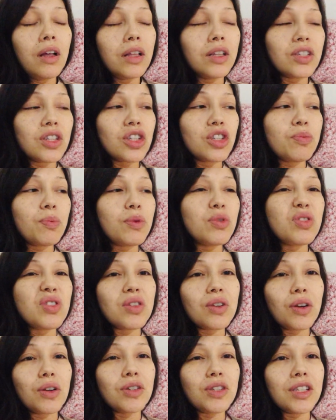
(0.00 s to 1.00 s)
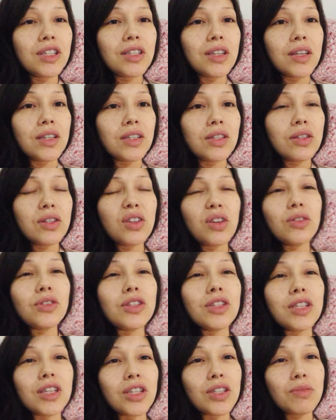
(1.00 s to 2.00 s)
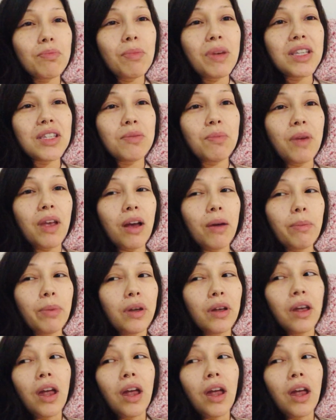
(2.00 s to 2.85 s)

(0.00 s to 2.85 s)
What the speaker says: let's expose the narcissist messed me up.